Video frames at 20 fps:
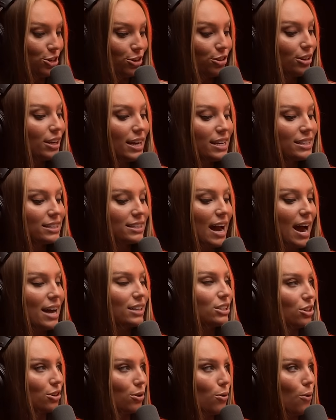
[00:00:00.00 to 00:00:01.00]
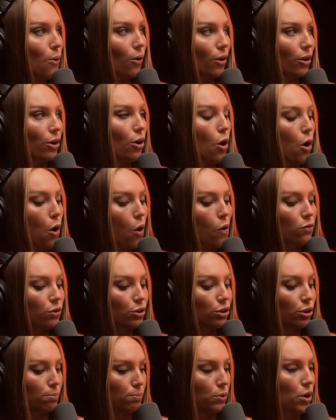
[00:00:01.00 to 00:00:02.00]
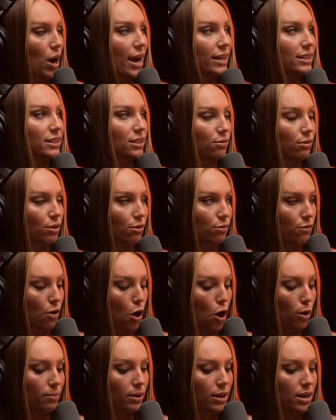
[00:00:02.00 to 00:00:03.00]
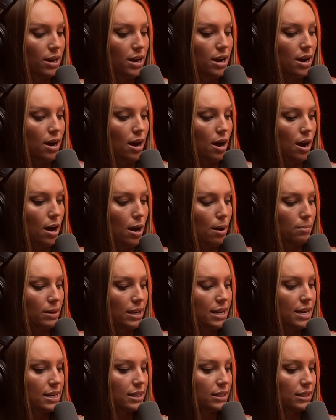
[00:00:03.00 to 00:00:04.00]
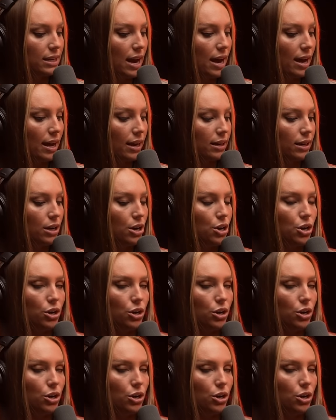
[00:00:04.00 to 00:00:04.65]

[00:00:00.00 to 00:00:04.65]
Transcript: took his dad to court over the price of the farm. He said,